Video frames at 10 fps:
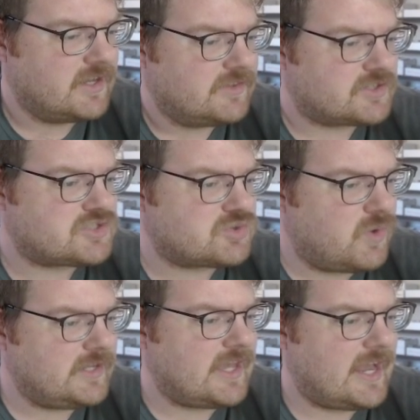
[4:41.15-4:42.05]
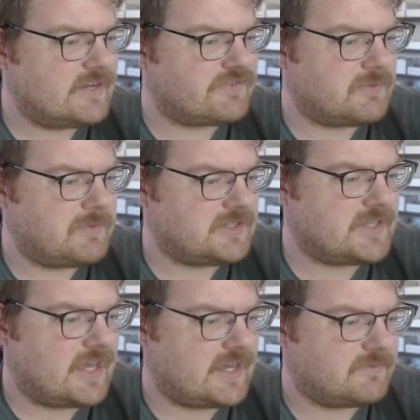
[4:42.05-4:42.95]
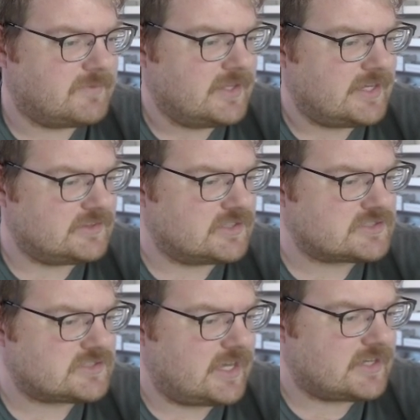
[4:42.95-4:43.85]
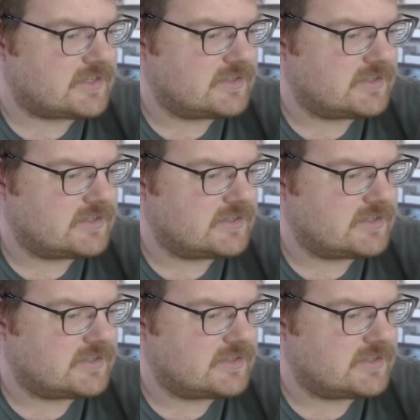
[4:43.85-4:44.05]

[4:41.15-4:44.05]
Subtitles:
There's 28 of them in game, it looks like.